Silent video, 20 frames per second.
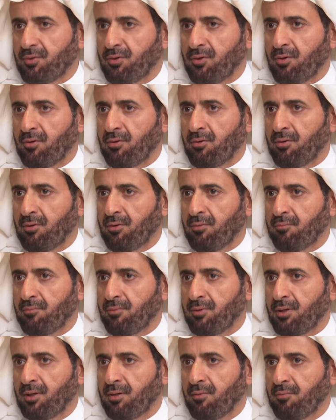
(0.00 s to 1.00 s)
on
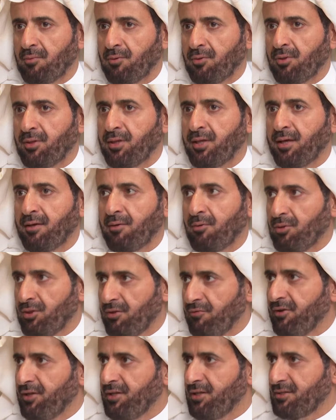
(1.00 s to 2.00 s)

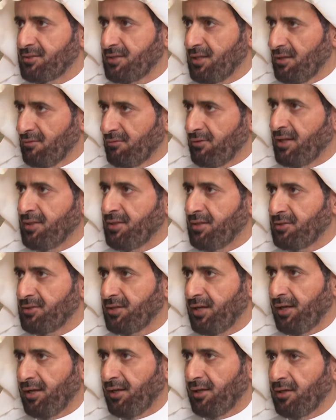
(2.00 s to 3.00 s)
the fund itself and the
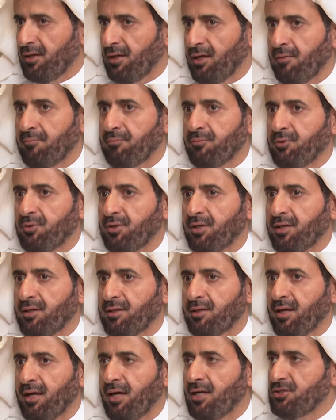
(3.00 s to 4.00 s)
training
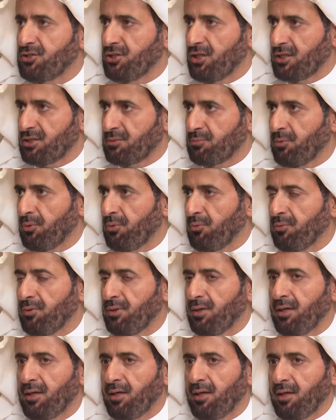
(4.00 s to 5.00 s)
during the Hajj Expo.
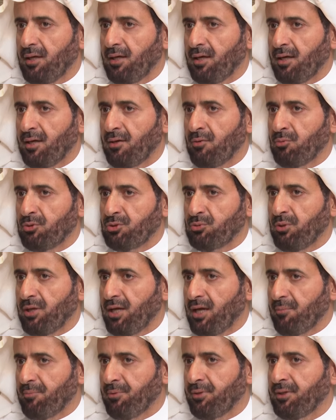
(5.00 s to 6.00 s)
Which will
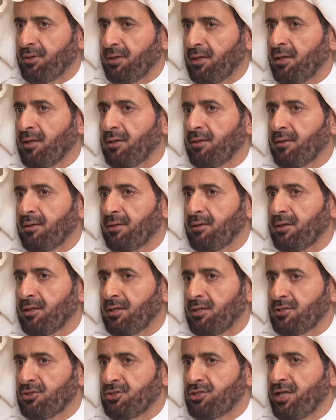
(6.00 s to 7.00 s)
happen
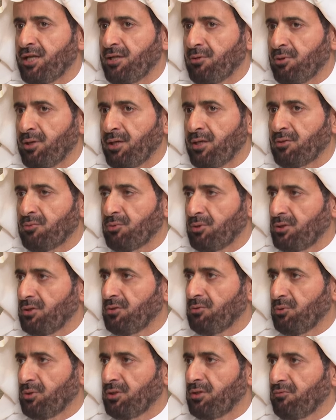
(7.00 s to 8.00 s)
in January
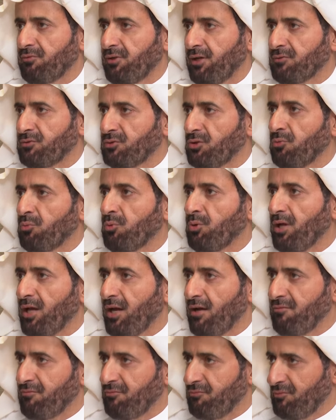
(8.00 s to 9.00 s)
2025. Yeah. So we'll
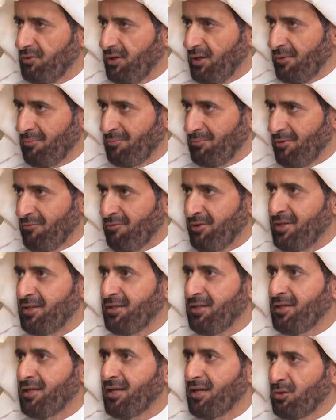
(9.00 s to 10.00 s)
have a very
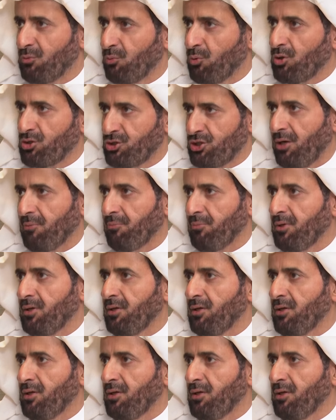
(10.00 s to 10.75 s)
dedicated workshop